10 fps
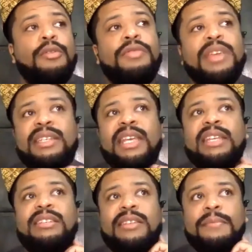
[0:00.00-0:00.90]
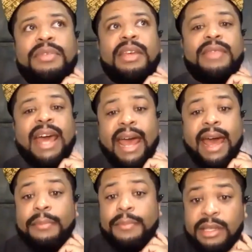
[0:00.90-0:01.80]
This is something that
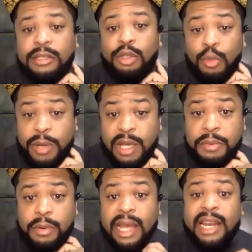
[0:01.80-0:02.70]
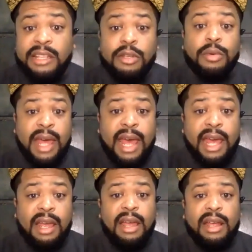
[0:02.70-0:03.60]
happens to people and it's
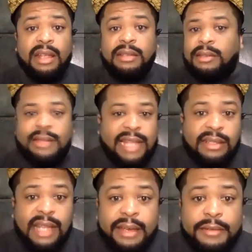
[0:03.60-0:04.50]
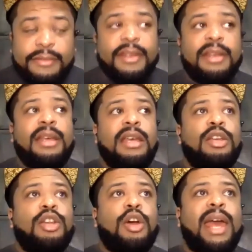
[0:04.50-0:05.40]
okay because that's life,
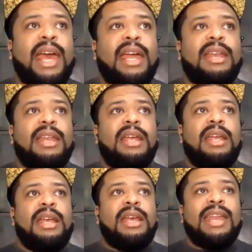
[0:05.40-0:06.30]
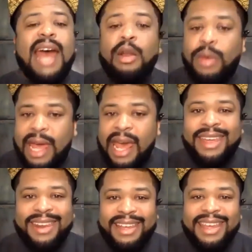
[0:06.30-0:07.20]
and not okay
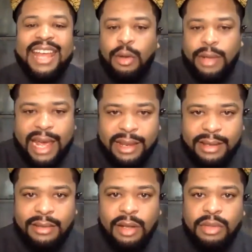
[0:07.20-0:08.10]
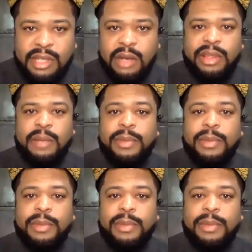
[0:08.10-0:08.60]
in a it's okay, don't deal with it, but